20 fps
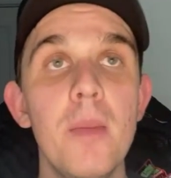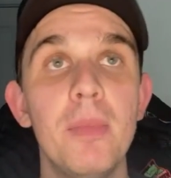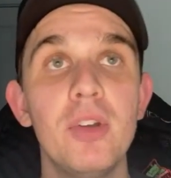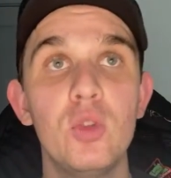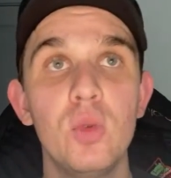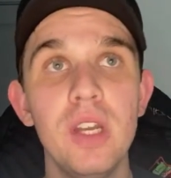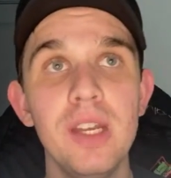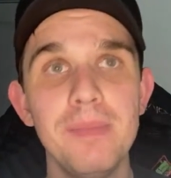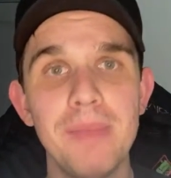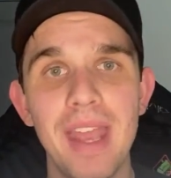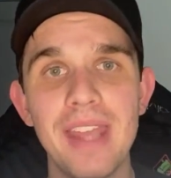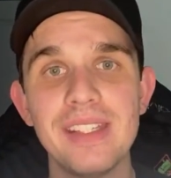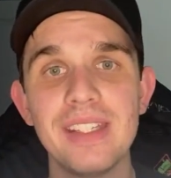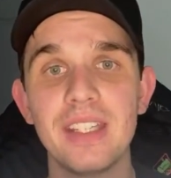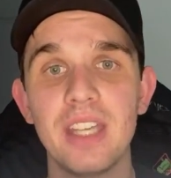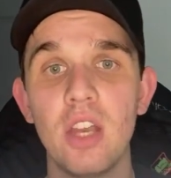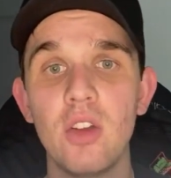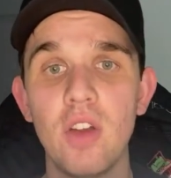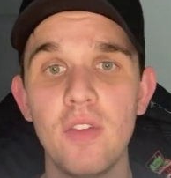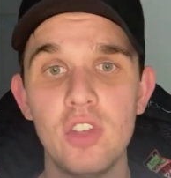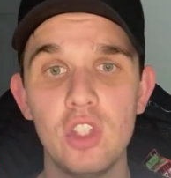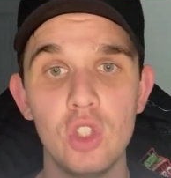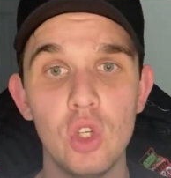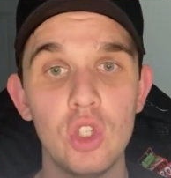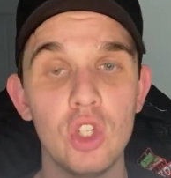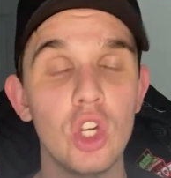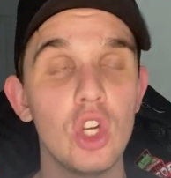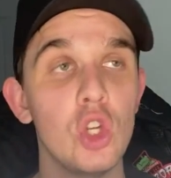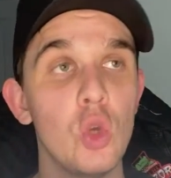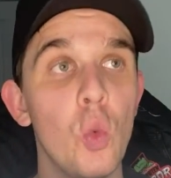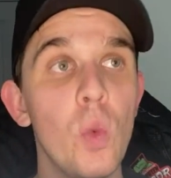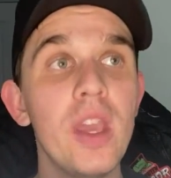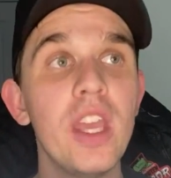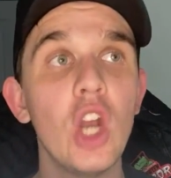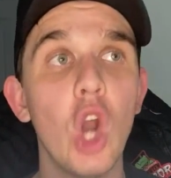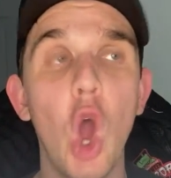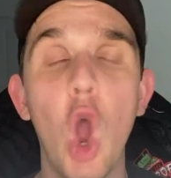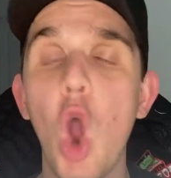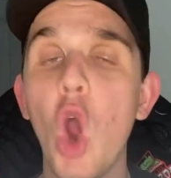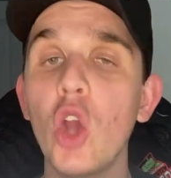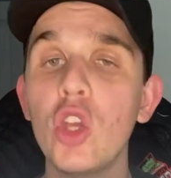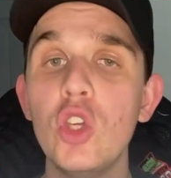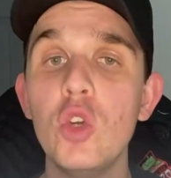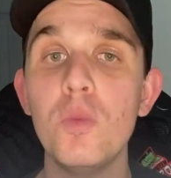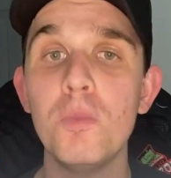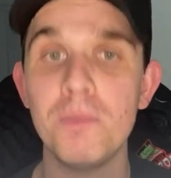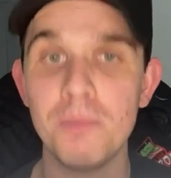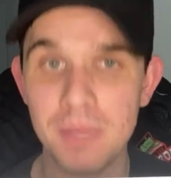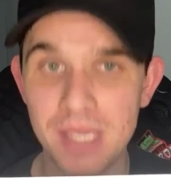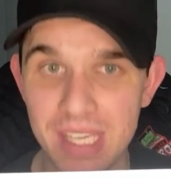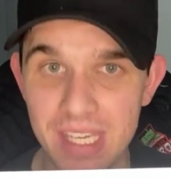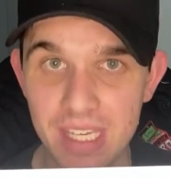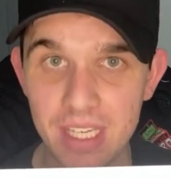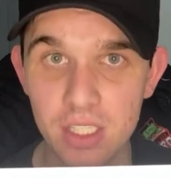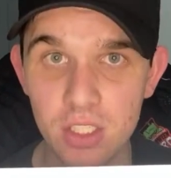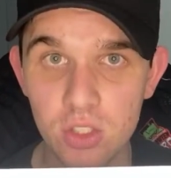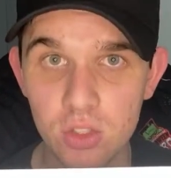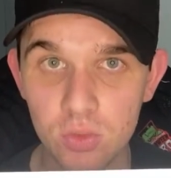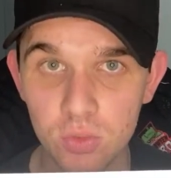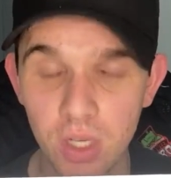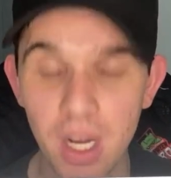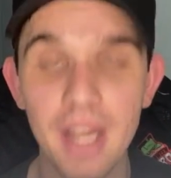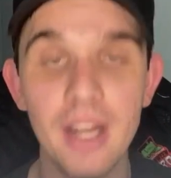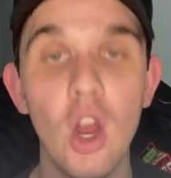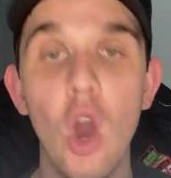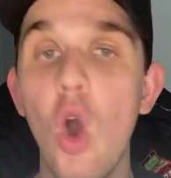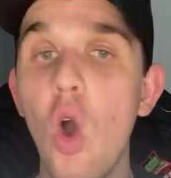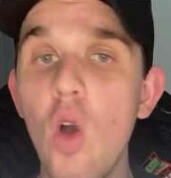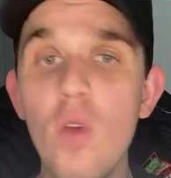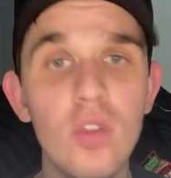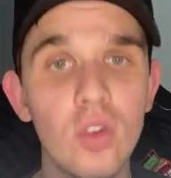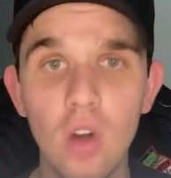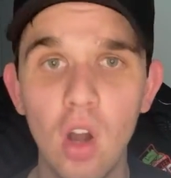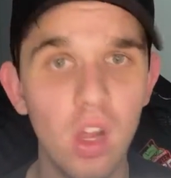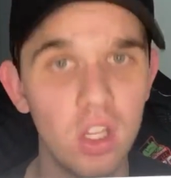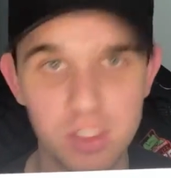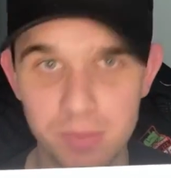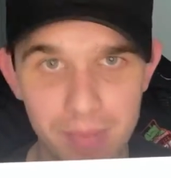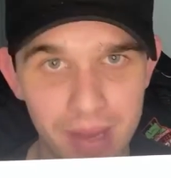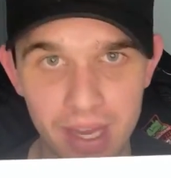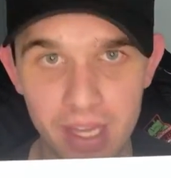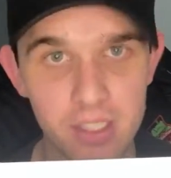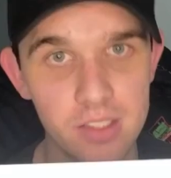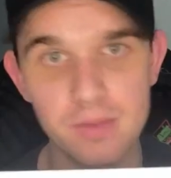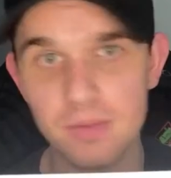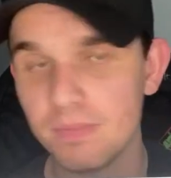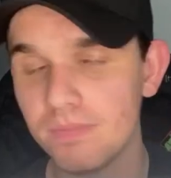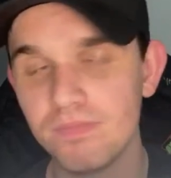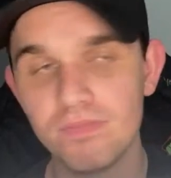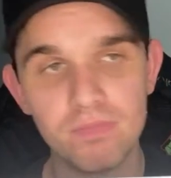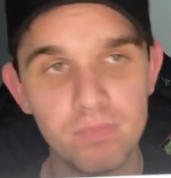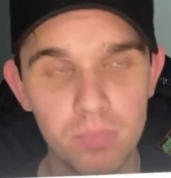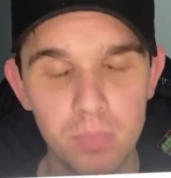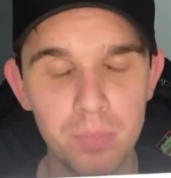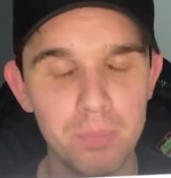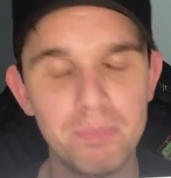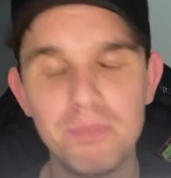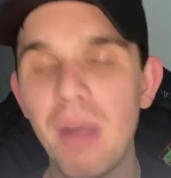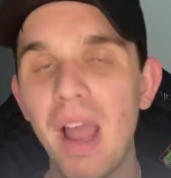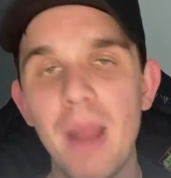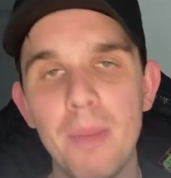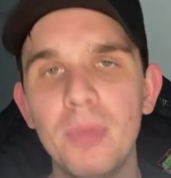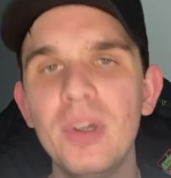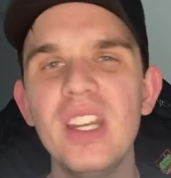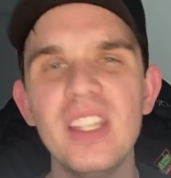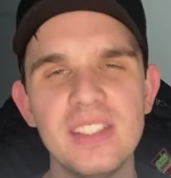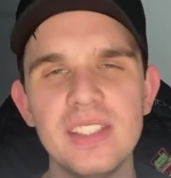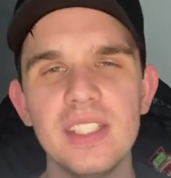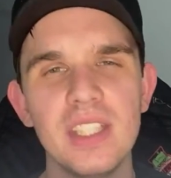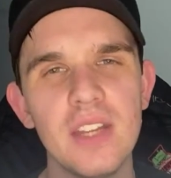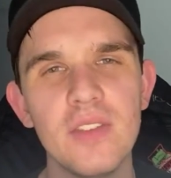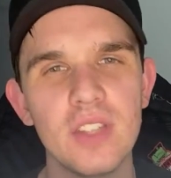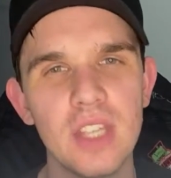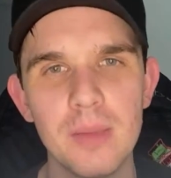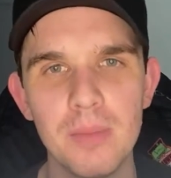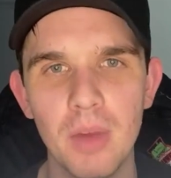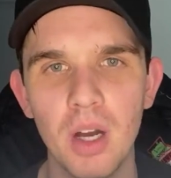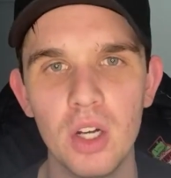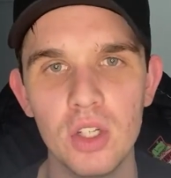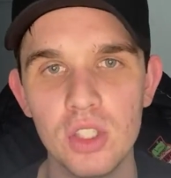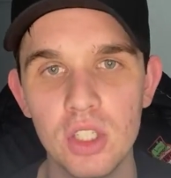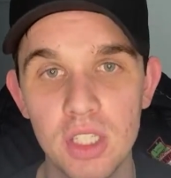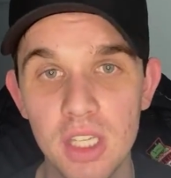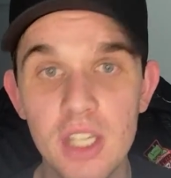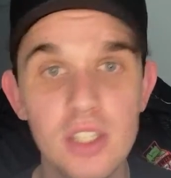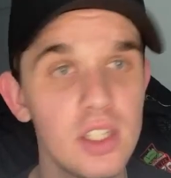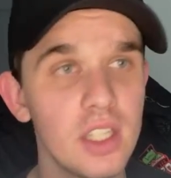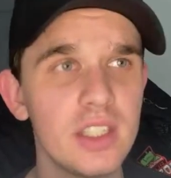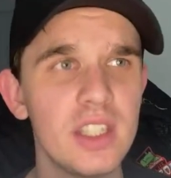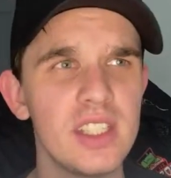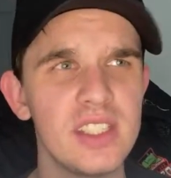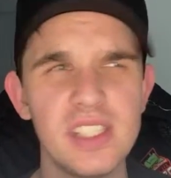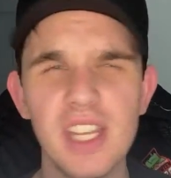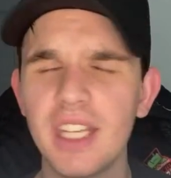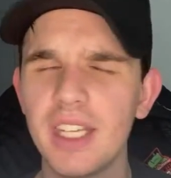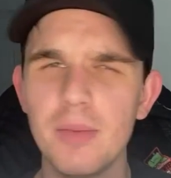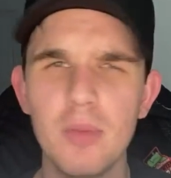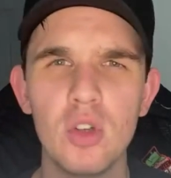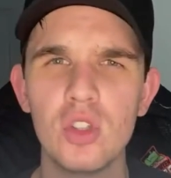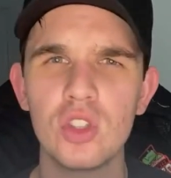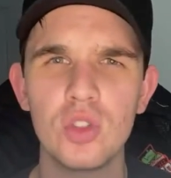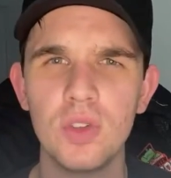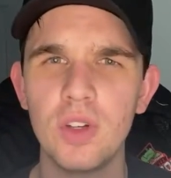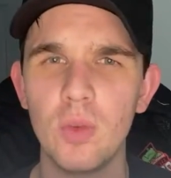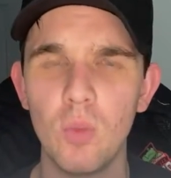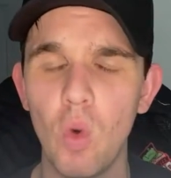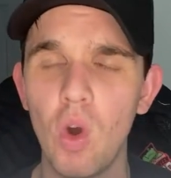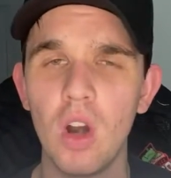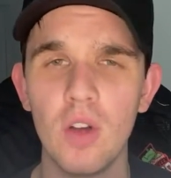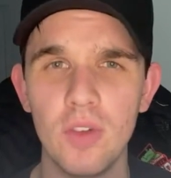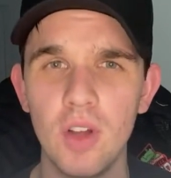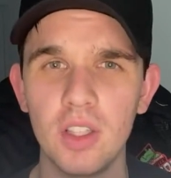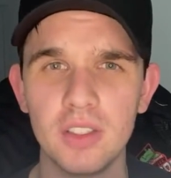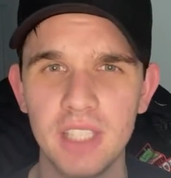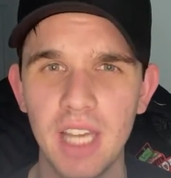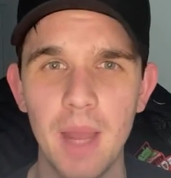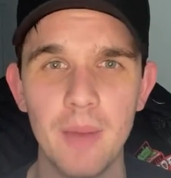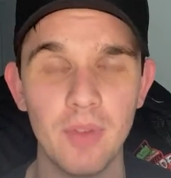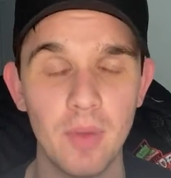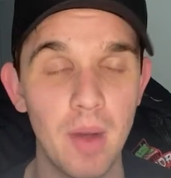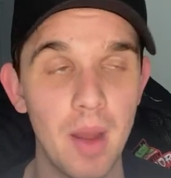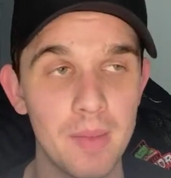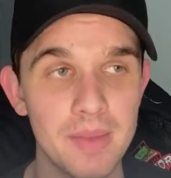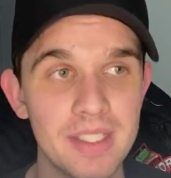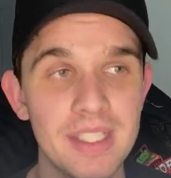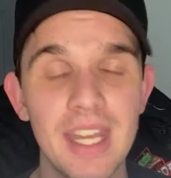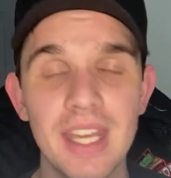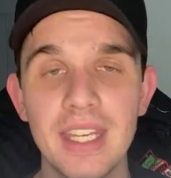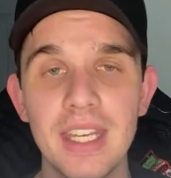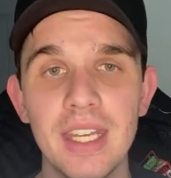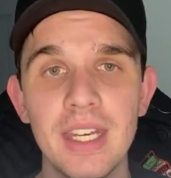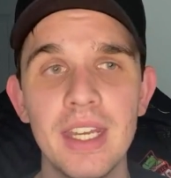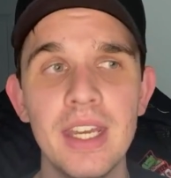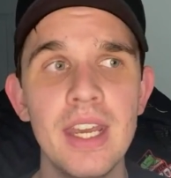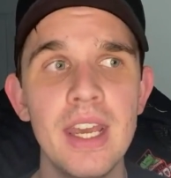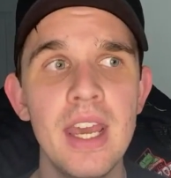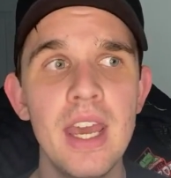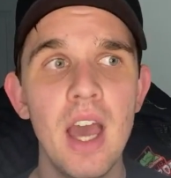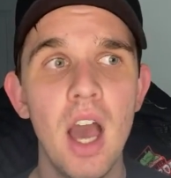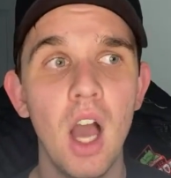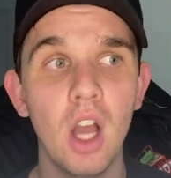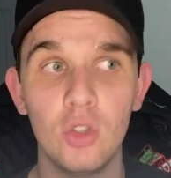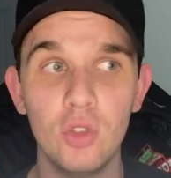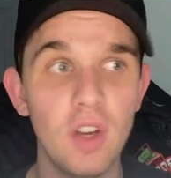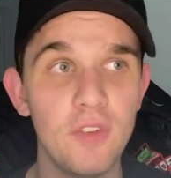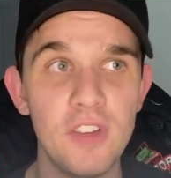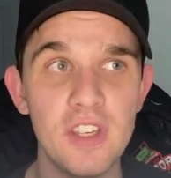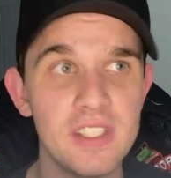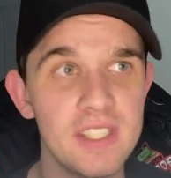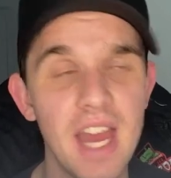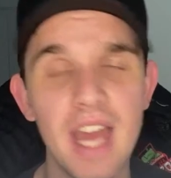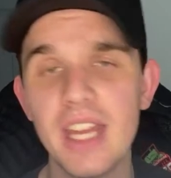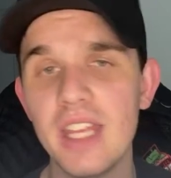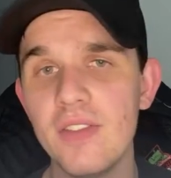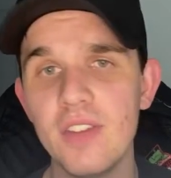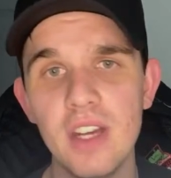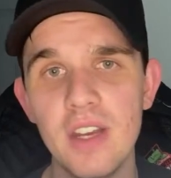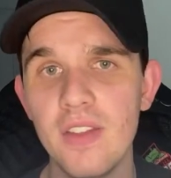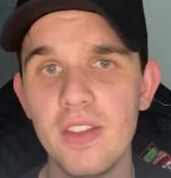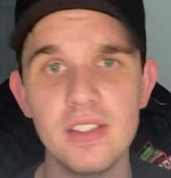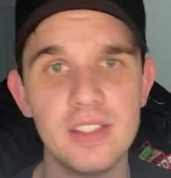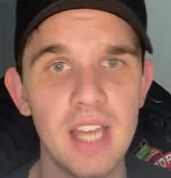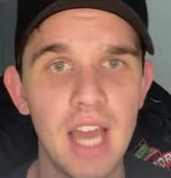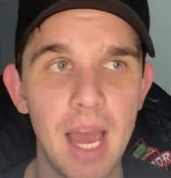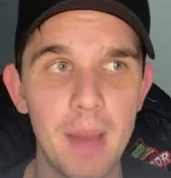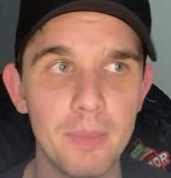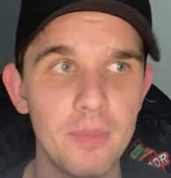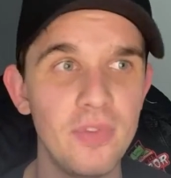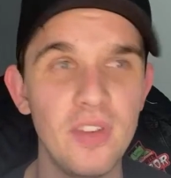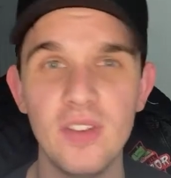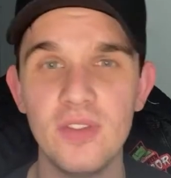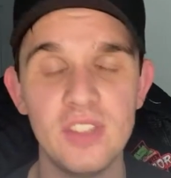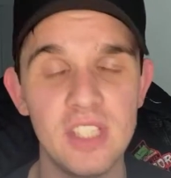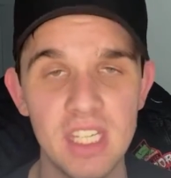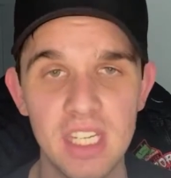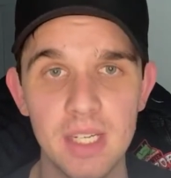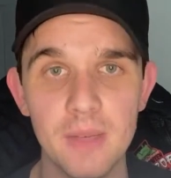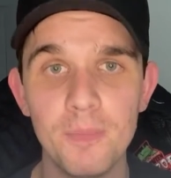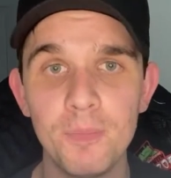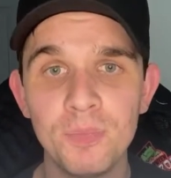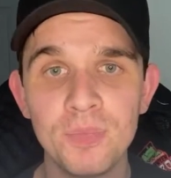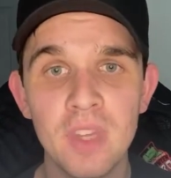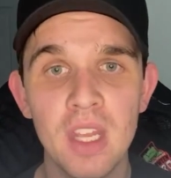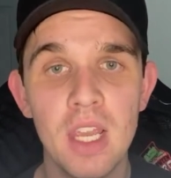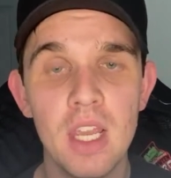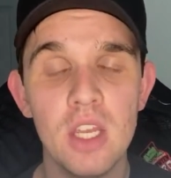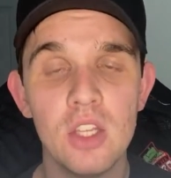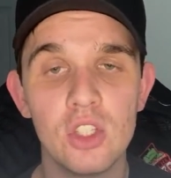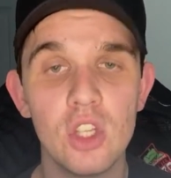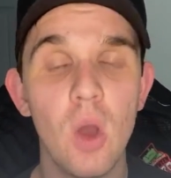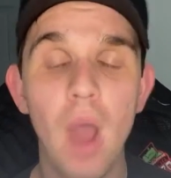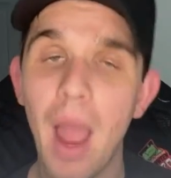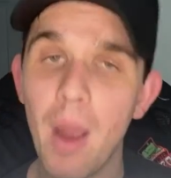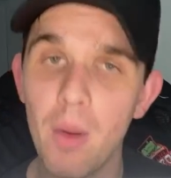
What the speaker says: between Mays and Ken Griffey Jr., we can argue peaks, right? Overall, it's Mays by a pretty significant margin. He has like the second most career WAR of all time, if I'm not mistaken. Griffey's not even in the top 15. So